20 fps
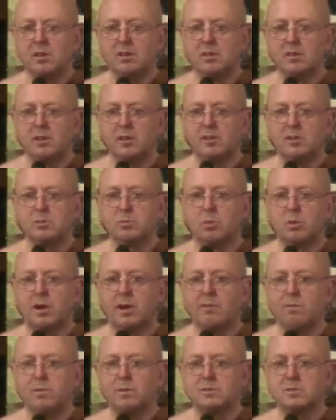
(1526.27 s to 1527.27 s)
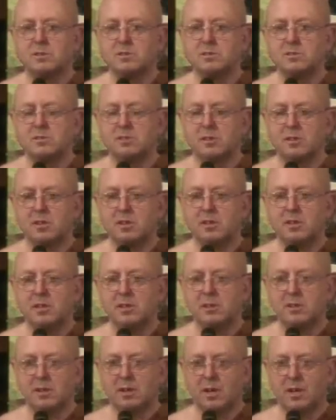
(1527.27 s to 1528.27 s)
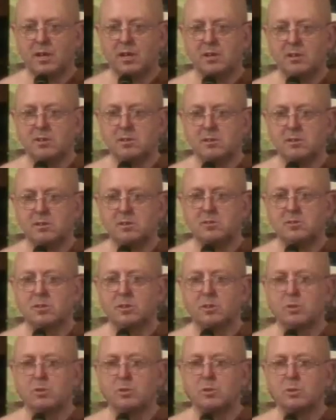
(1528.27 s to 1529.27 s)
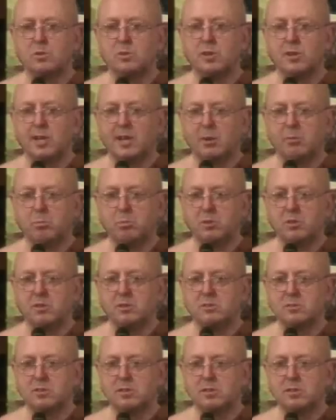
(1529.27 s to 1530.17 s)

that his wife was concerned he died and so called the ambulance,